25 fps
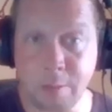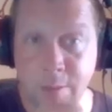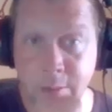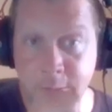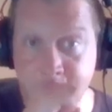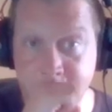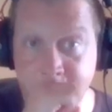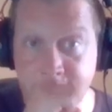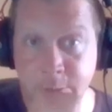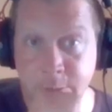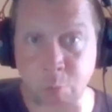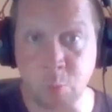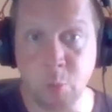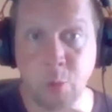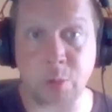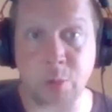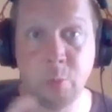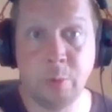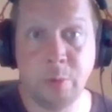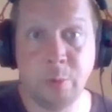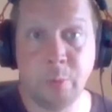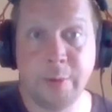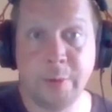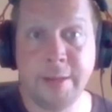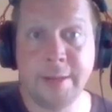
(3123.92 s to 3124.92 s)
some wood
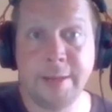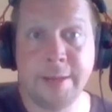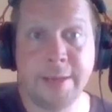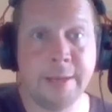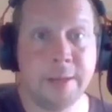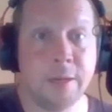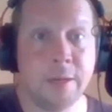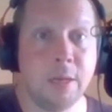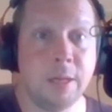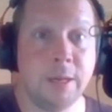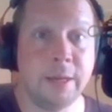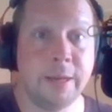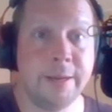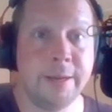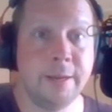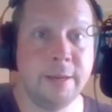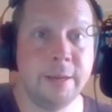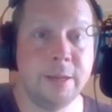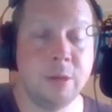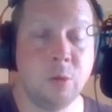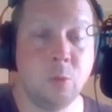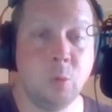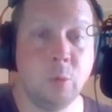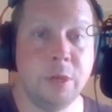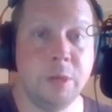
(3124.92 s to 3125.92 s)
we ran down the line
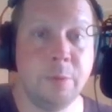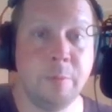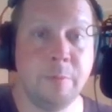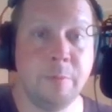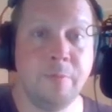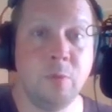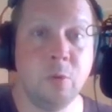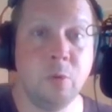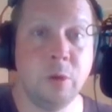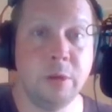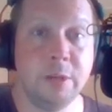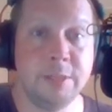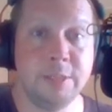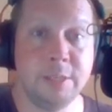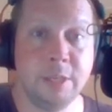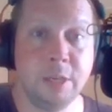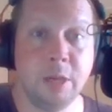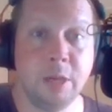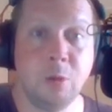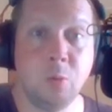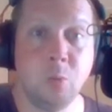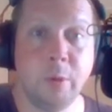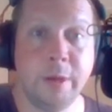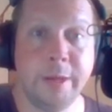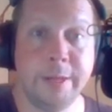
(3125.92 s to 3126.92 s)
like a week before because it
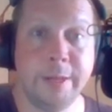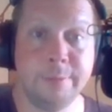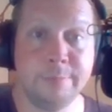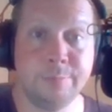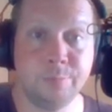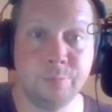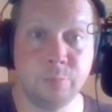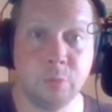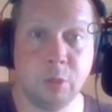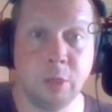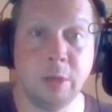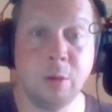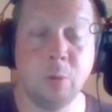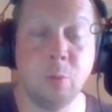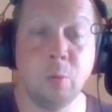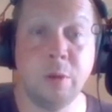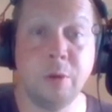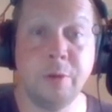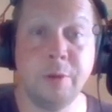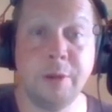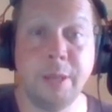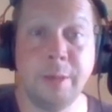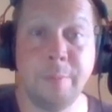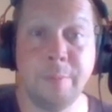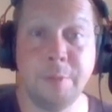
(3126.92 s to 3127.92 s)
got wet, got
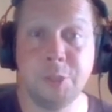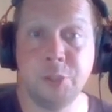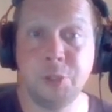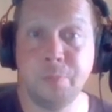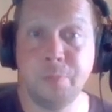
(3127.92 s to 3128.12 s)
water damage.